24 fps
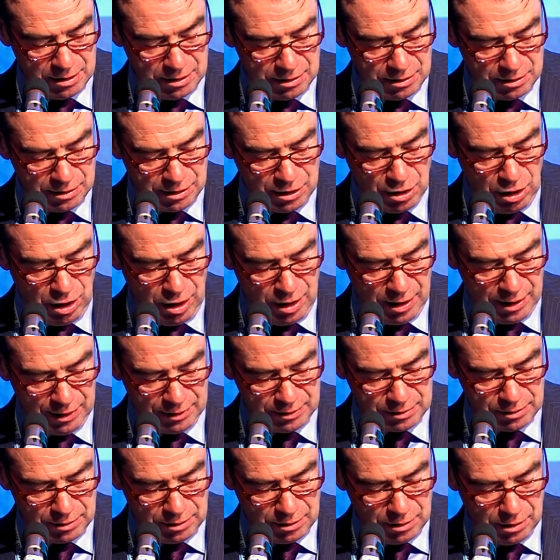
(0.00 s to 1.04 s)
the Ireland
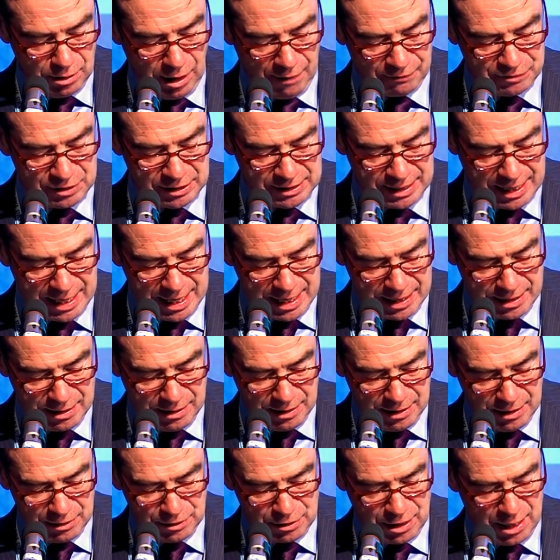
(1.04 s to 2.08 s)
of today
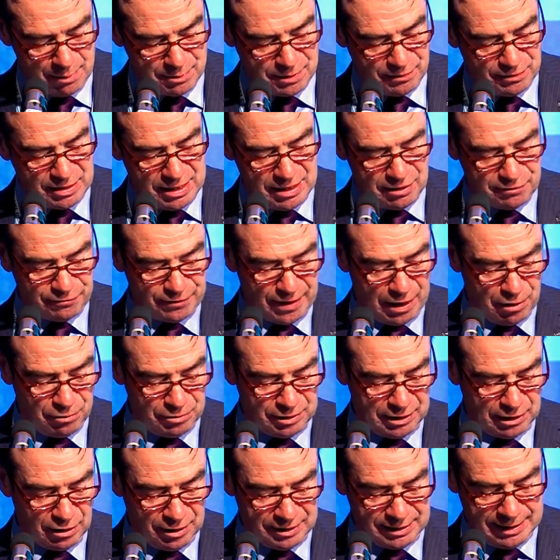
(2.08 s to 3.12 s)
in terms of these
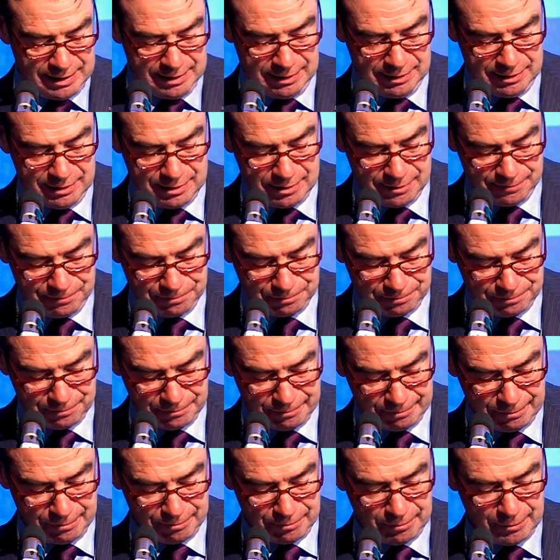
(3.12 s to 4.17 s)
founding ideals.
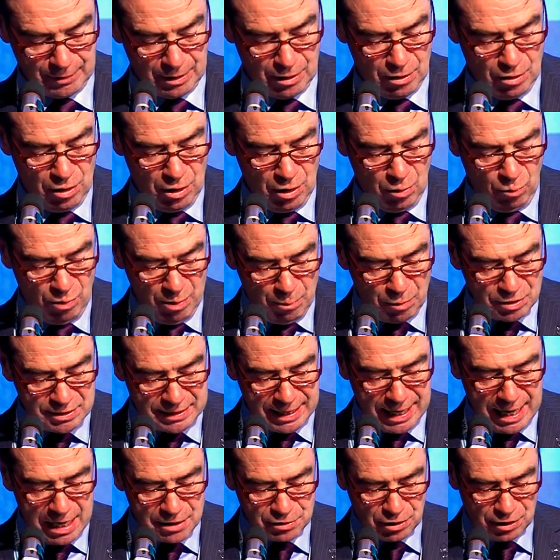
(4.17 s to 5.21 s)
We must
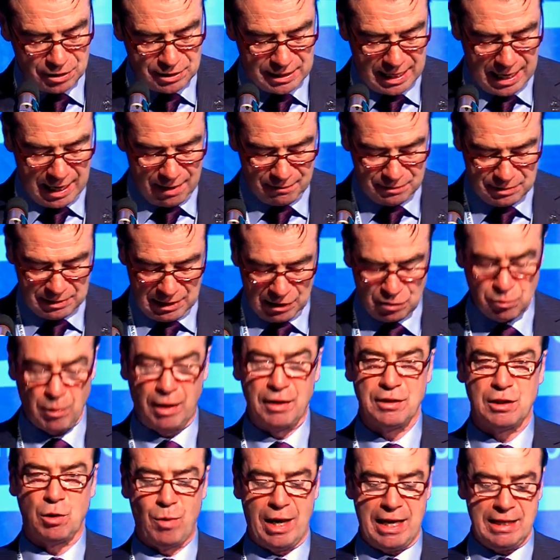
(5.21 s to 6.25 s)
ask ourselves, as one of
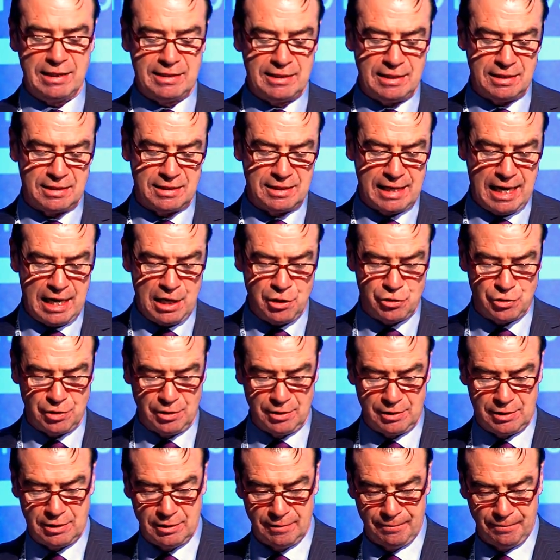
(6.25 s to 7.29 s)
the wealthiest
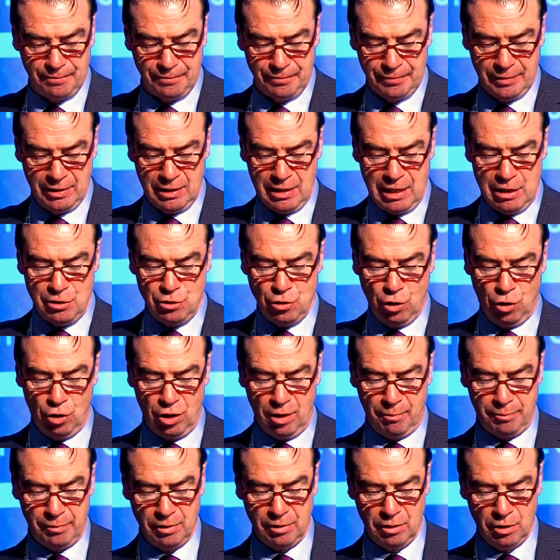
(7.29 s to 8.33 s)
nations in
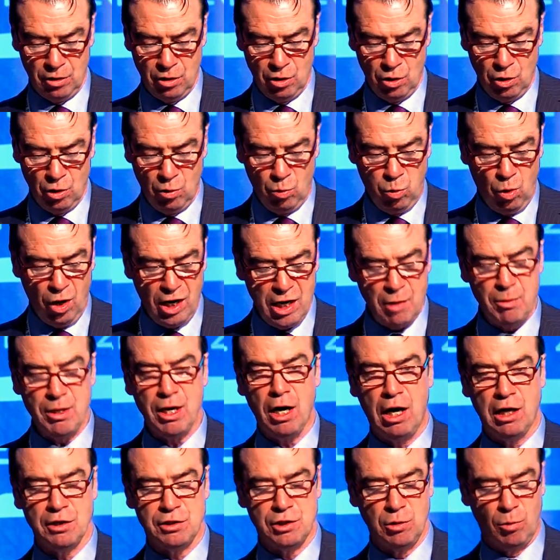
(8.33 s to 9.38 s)
Europe, why are we
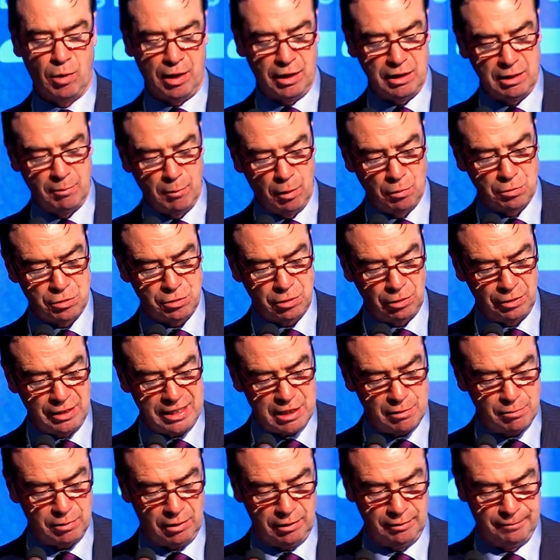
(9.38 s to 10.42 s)
also one of the most
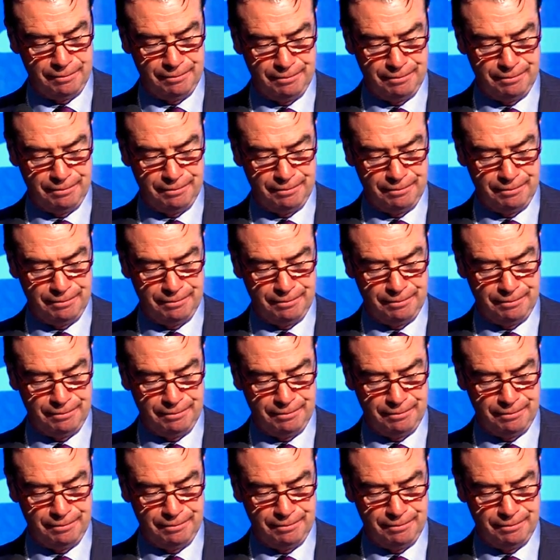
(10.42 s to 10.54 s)
unequal?